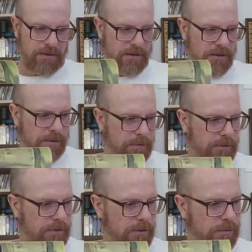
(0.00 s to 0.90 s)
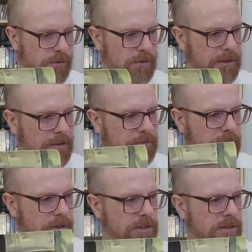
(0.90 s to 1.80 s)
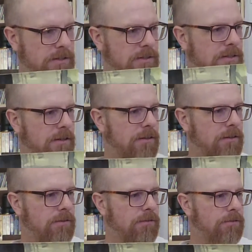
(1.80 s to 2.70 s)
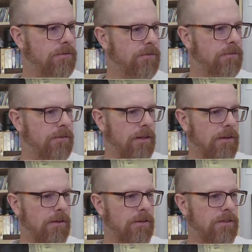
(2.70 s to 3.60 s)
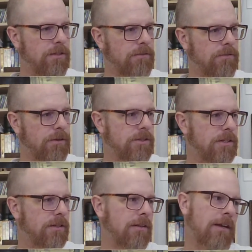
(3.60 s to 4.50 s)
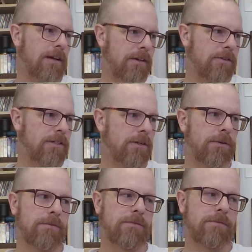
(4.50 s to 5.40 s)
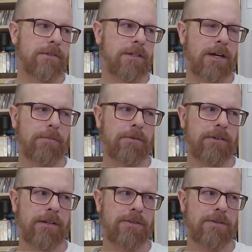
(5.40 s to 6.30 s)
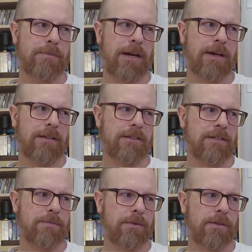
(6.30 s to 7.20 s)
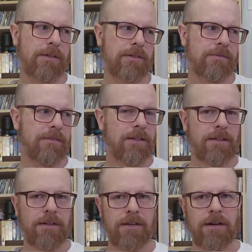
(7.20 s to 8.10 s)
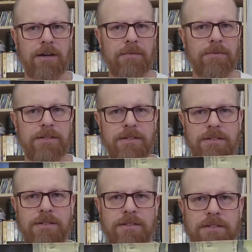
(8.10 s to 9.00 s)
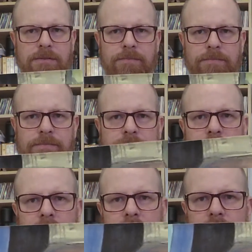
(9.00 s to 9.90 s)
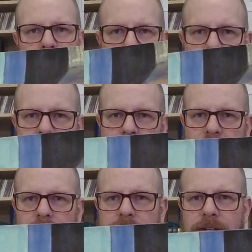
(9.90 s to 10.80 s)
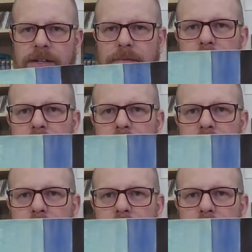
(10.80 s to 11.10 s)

couple little warm-up versions of the larger version that I showed a couple videos back at this point. This is just some, here I'll do one at a time, these are kind of